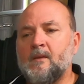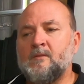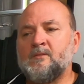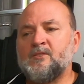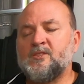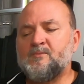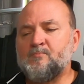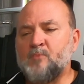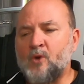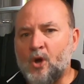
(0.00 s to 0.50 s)

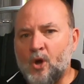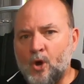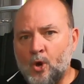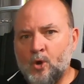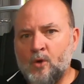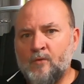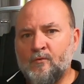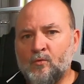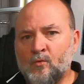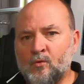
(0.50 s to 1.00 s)
just my
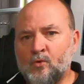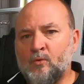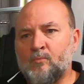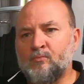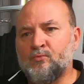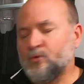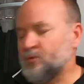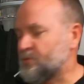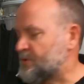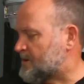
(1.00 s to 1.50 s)
overall
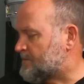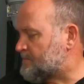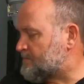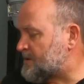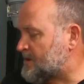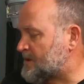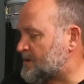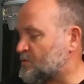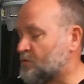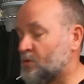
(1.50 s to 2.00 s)
brewing and
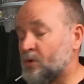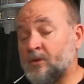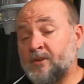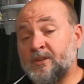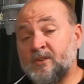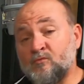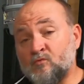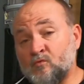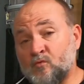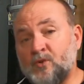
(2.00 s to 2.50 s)
beer
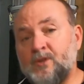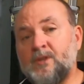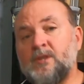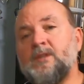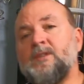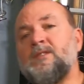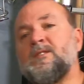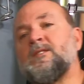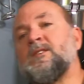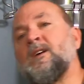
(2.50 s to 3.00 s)
quality
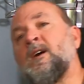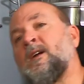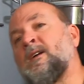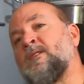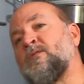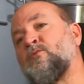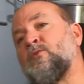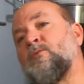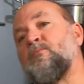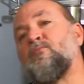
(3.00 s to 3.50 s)
really
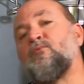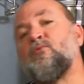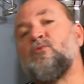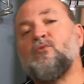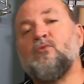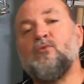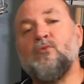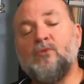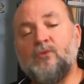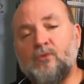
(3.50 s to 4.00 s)
started to
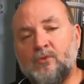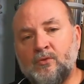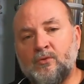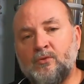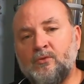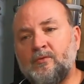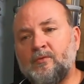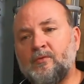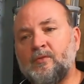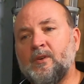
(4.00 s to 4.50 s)

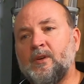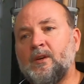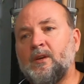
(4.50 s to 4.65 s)
improve